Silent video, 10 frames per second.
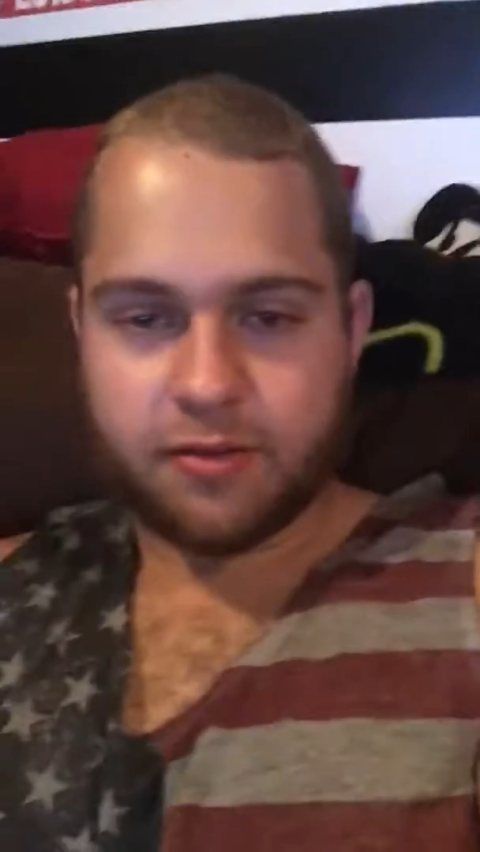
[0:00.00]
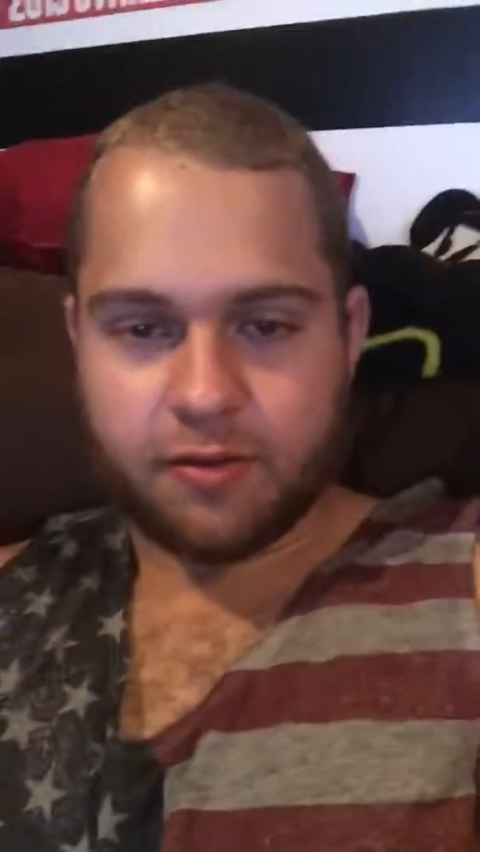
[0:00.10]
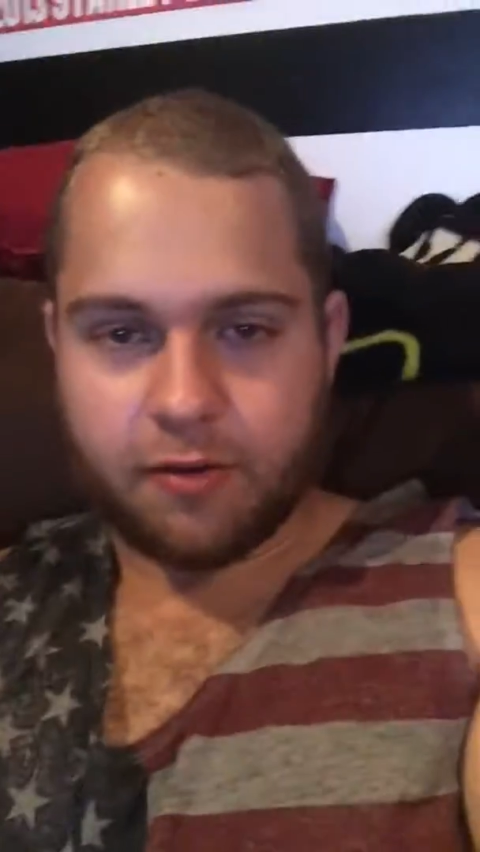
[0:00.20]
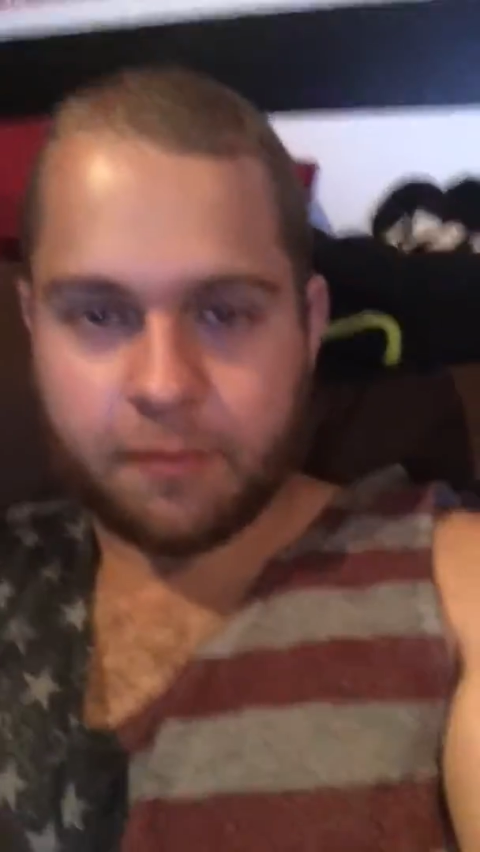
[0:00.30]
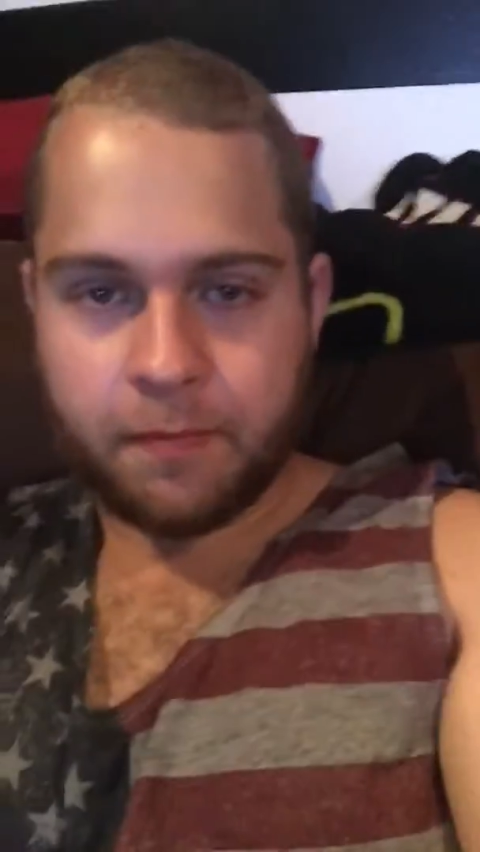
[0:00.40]

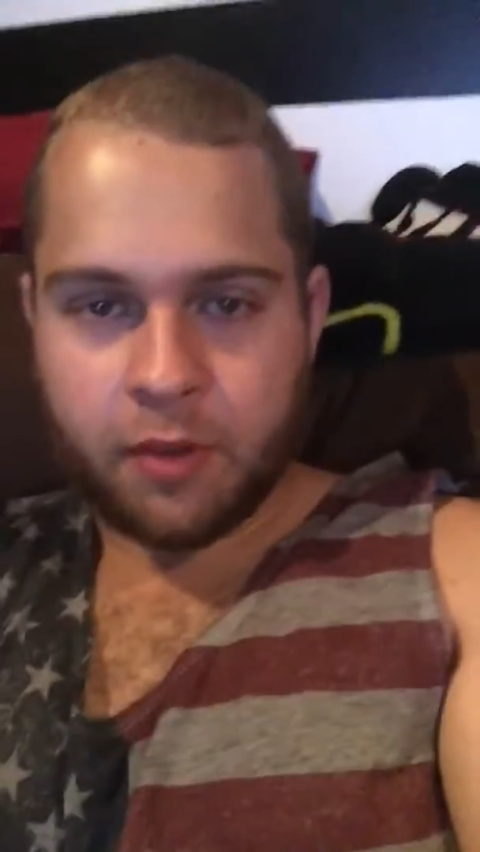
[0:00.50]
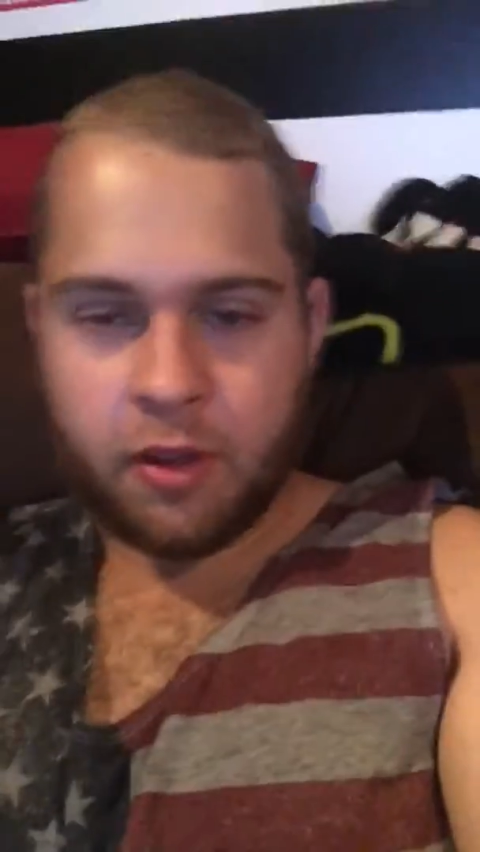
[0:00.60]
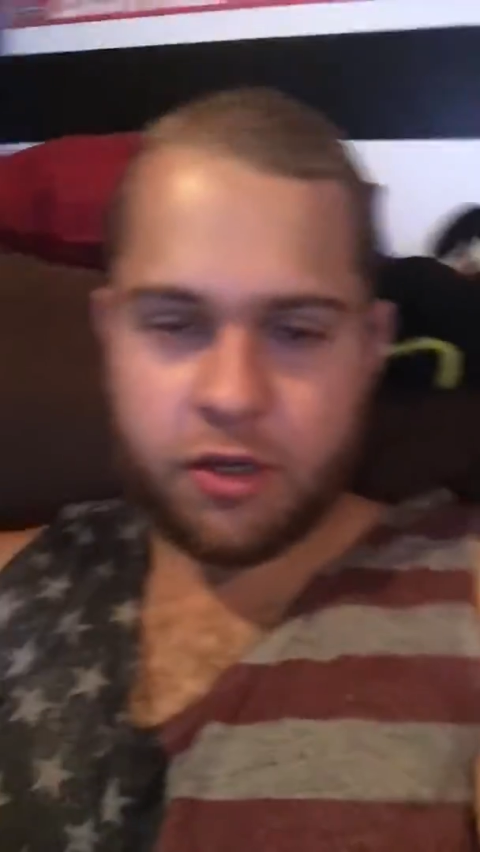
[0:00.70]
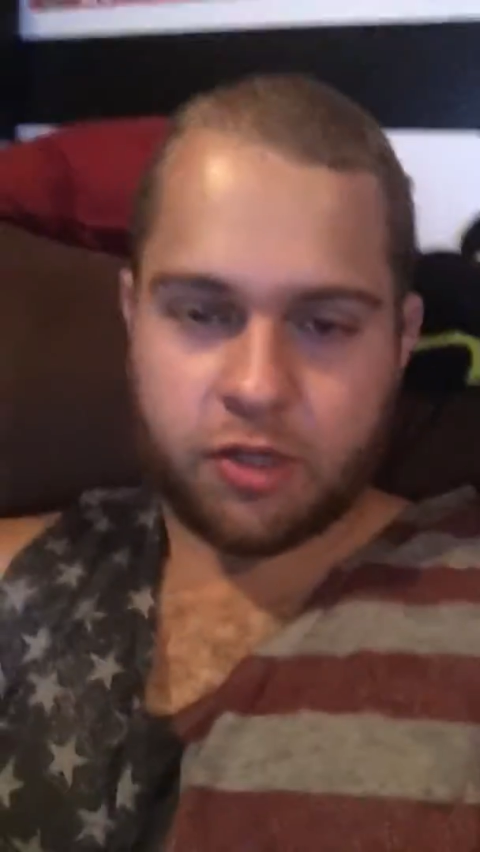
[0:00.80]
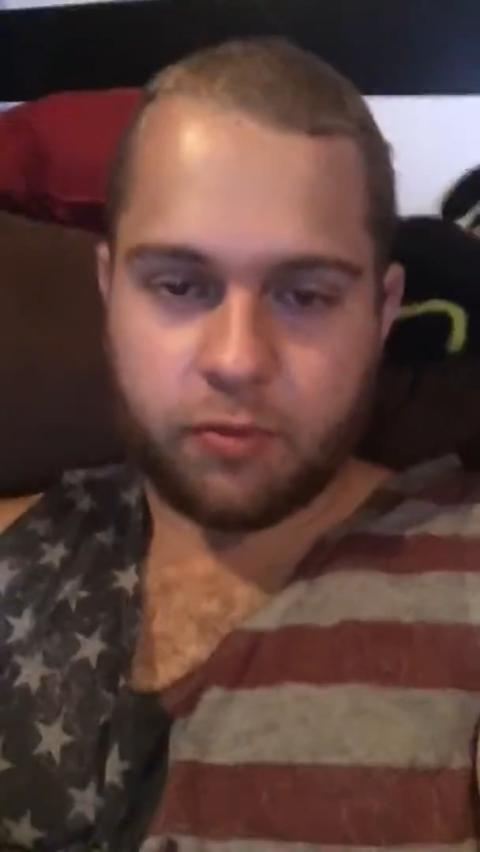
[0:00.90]
so
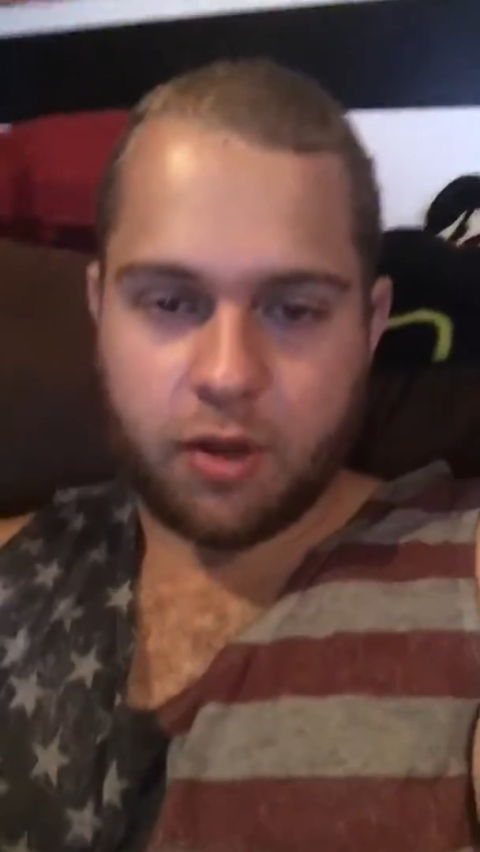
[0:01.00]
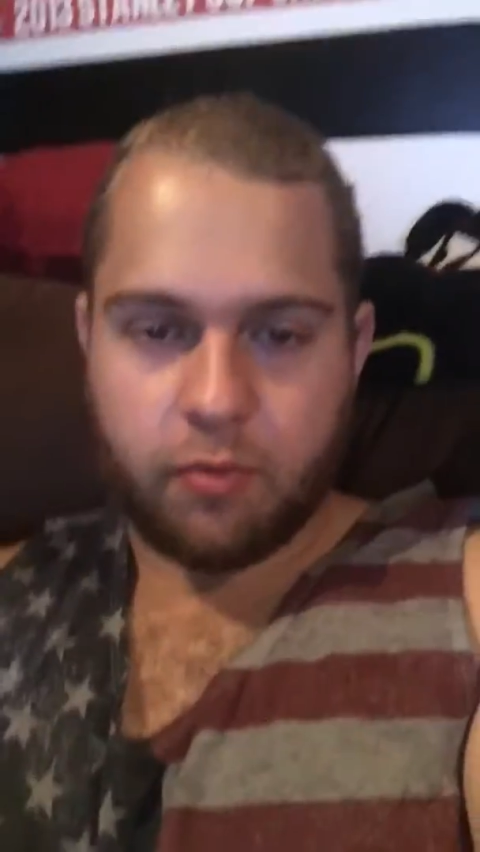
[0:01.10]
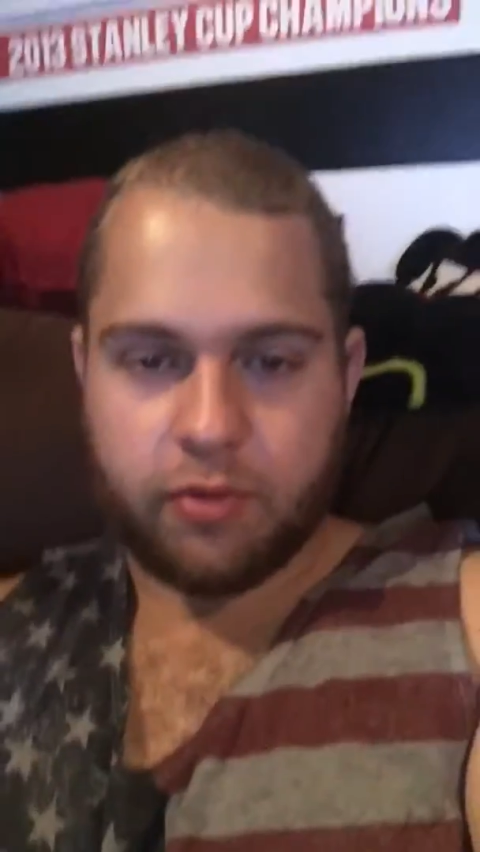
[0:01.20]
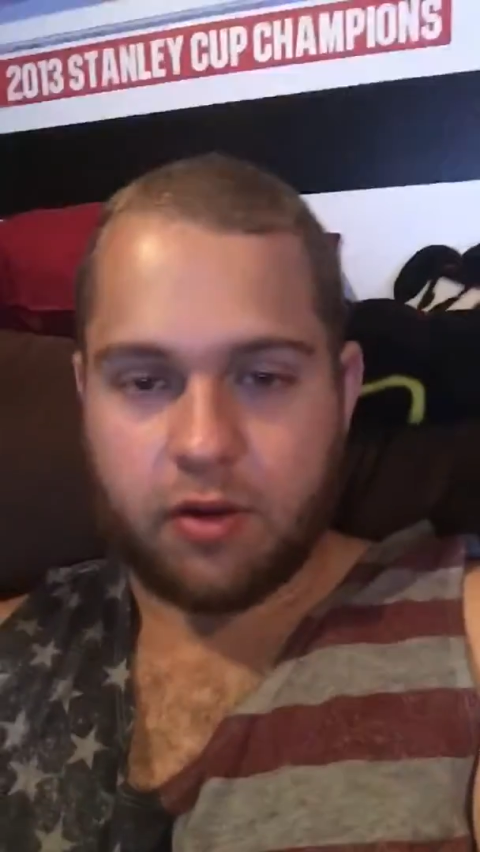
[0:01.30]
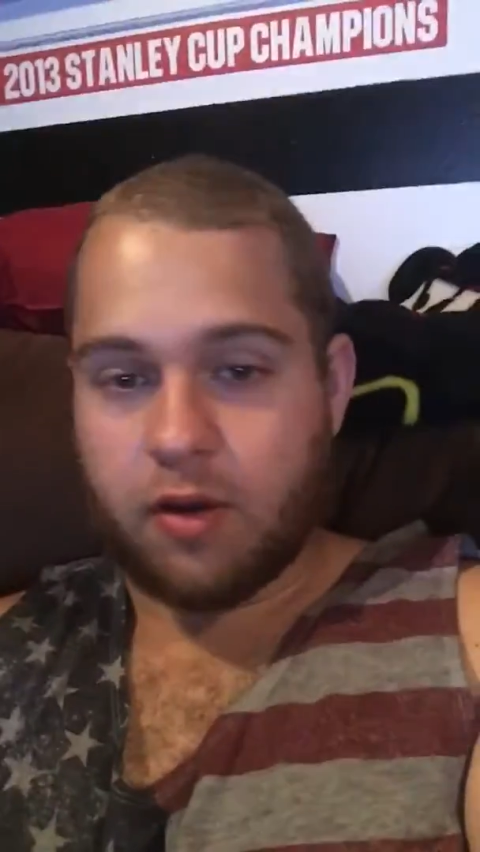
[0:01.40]
should be up within